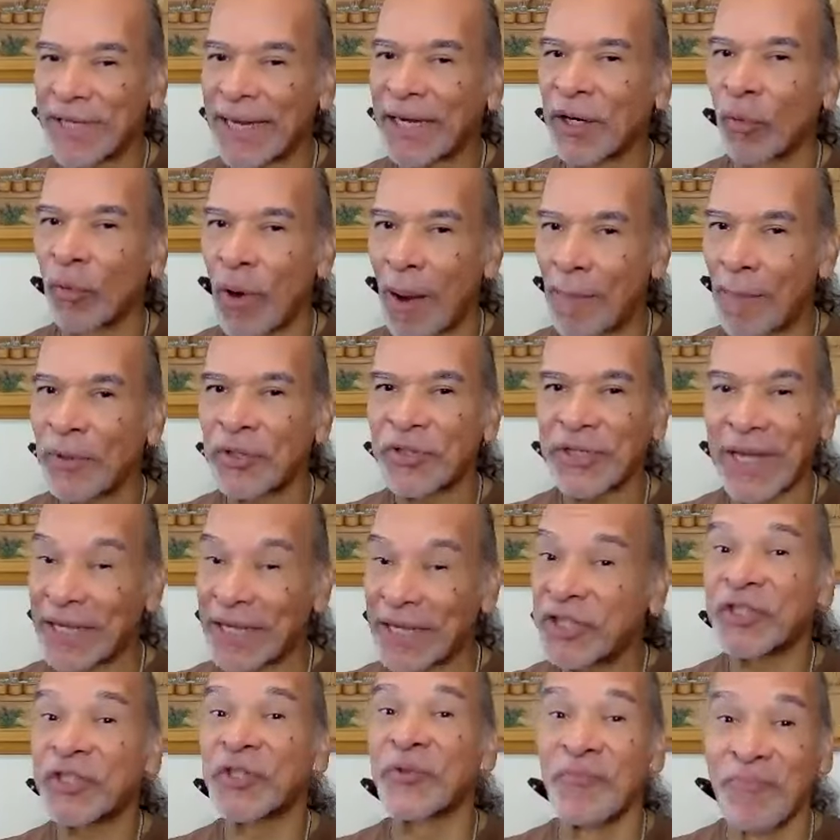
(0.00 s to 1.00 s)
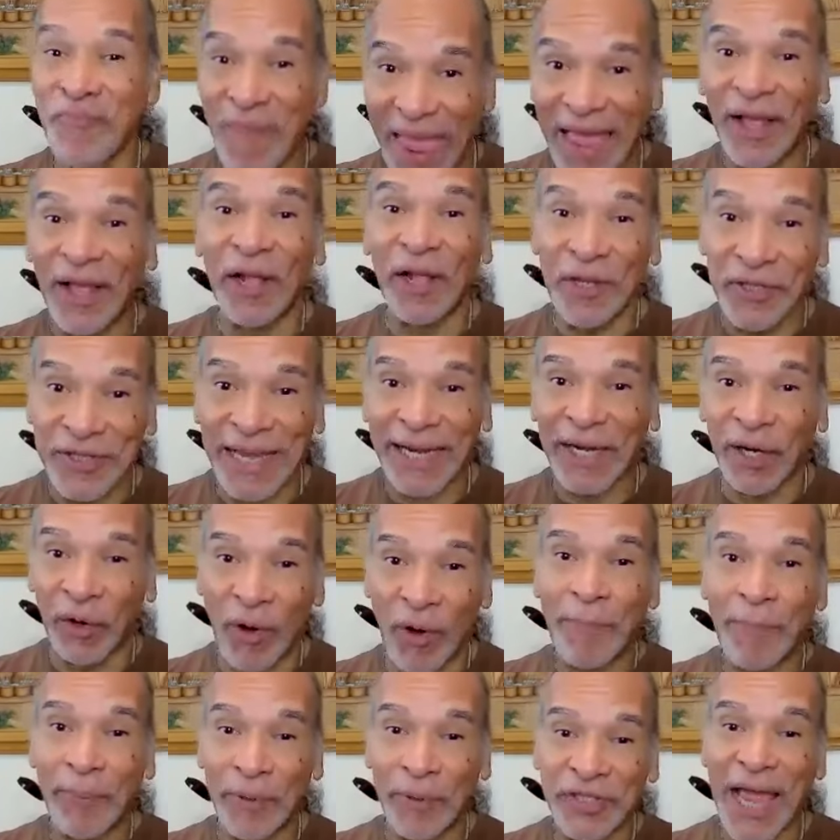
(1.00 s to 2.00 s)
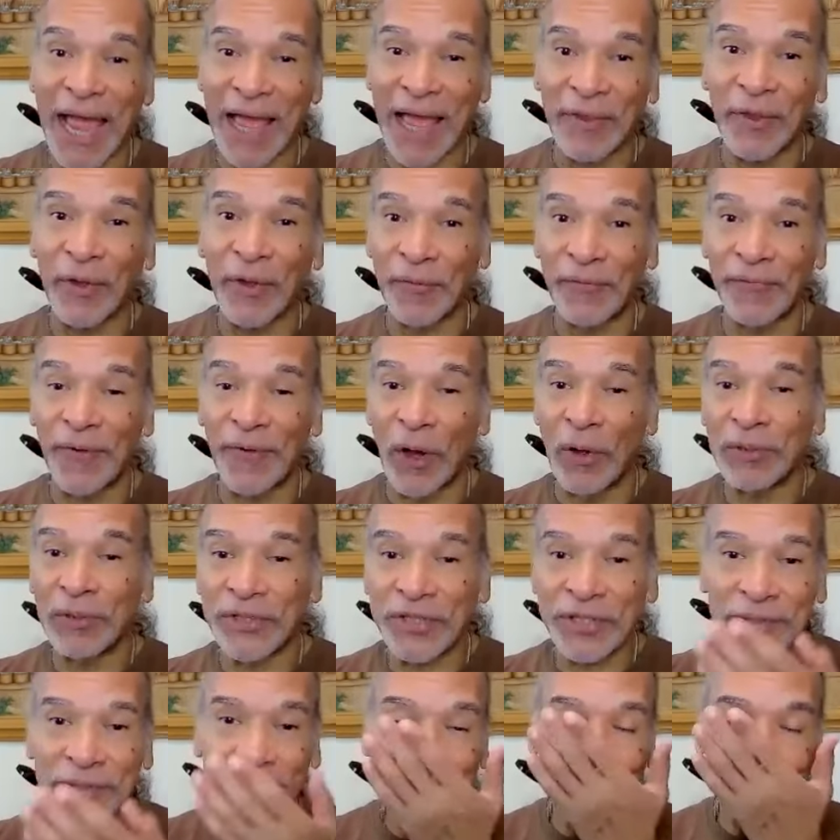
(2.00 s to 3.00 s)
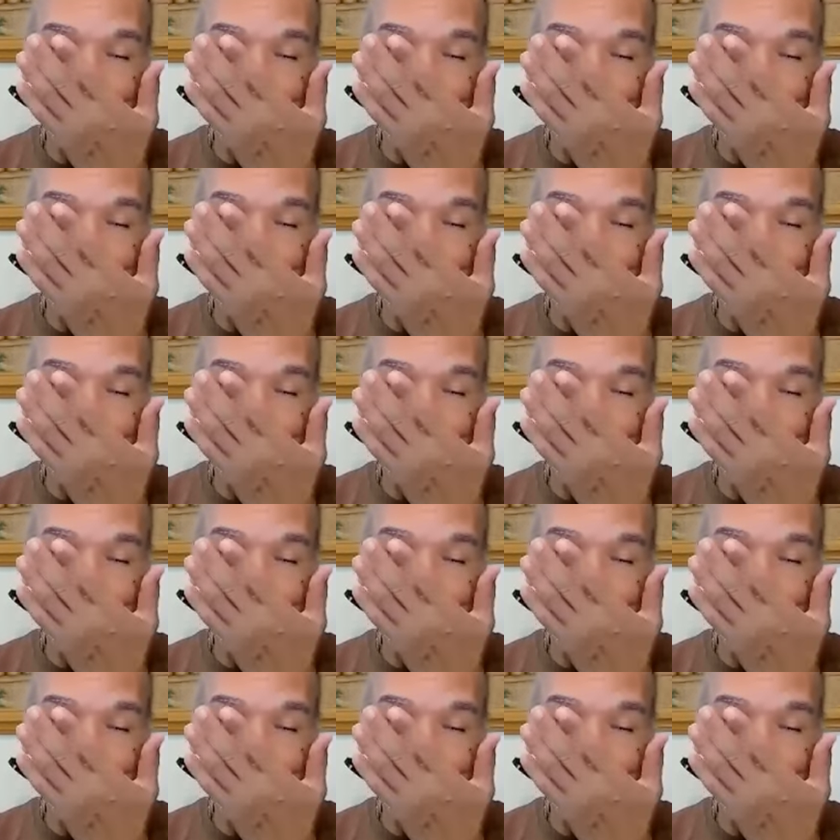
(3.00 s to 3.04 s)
like a reposado. It smells like a reposado, folks.